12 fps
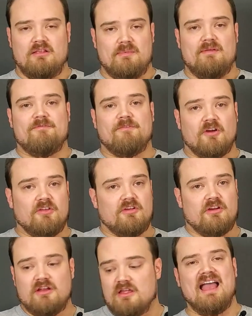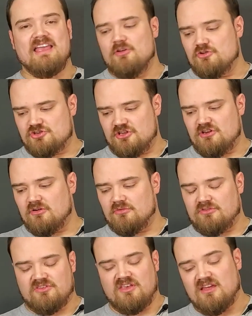a little bit further. I usually
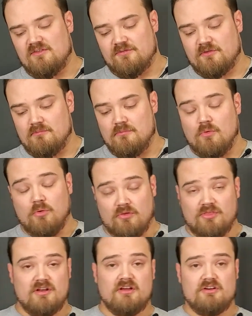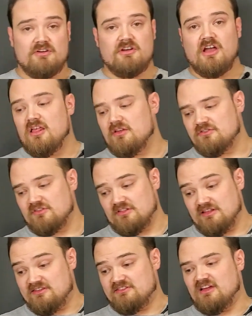don't see it for more than $100, at
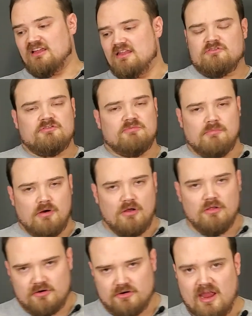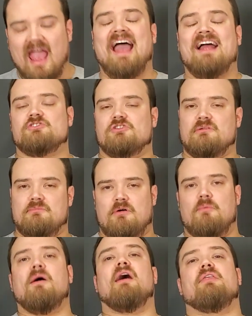least on smaller hatchling
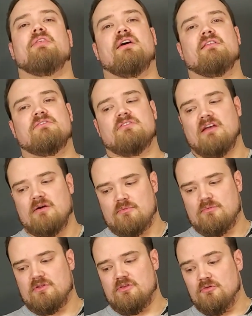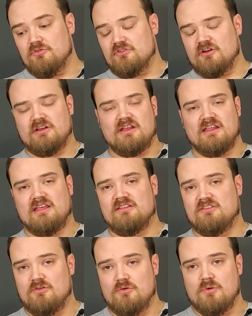ball pythons. Now, when you start getting
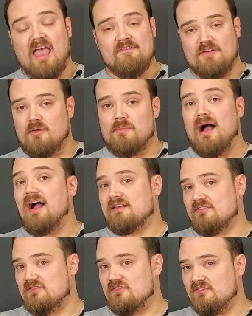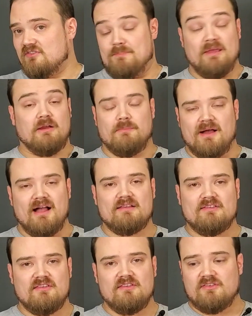into heavier boxes, bigger
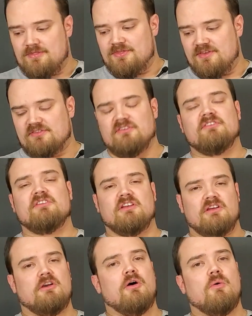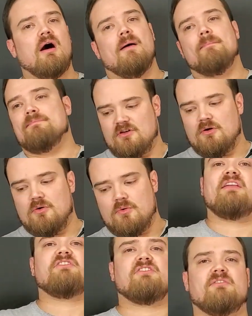boxes, this is gonna go up. So
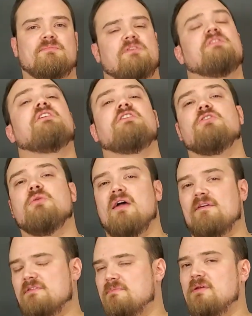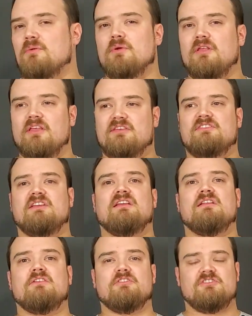that's just something that you have to be realistic
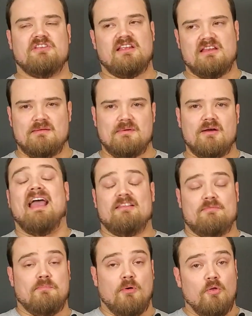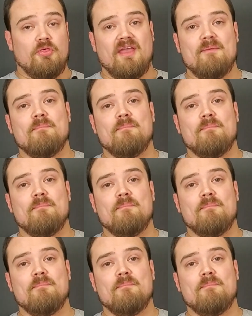and understanding about as both a